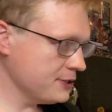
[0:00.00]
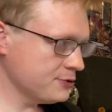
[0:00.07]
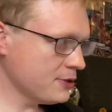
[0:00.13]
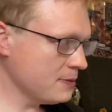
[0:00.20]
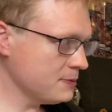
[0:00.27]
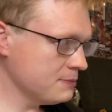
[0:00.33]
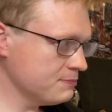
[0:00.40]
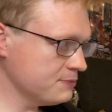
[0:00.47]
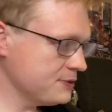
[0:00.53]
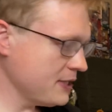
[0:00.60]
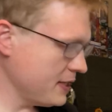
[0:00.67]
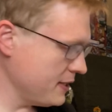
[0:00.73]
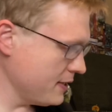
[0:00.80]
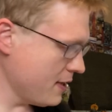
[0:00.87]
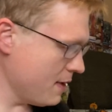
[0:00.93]
trouble
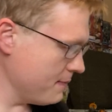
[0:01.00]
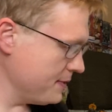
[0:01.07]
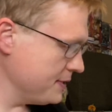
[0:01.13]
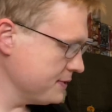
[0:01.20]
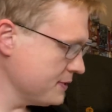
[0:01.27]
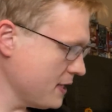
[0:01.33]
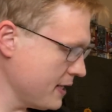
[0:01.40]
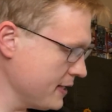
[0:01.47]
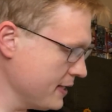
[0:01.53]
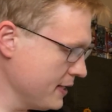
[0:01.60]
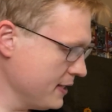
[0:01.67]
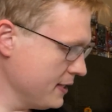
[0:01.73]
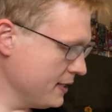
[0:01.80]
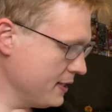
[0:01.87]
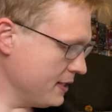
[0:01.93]
standing up. He's not
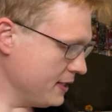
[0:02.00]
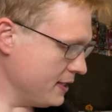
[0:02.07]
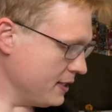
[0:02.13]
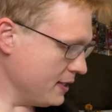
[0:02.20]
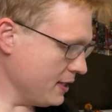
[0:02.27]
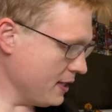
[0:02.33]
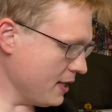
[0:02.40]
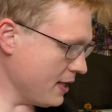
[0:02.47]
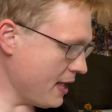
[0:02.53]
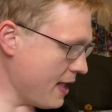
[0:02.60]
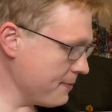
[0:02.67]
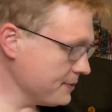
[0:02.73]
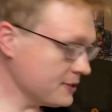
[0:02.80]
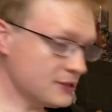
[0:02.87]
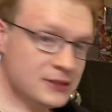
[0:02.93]

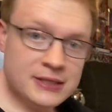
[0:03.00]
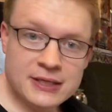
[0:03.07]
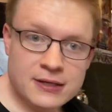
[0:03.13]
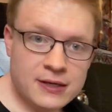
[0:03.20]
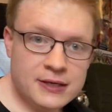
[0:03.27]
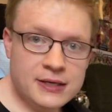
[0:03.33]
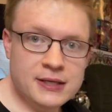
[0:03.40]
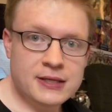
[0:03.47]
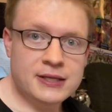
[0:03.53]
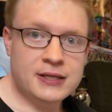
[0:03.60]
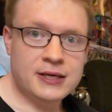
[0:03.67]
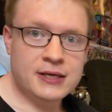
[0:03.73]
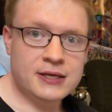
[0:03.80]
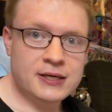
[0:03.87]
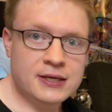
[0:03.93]
having to lean on
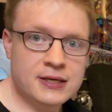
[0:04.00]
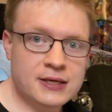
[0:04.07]
anything.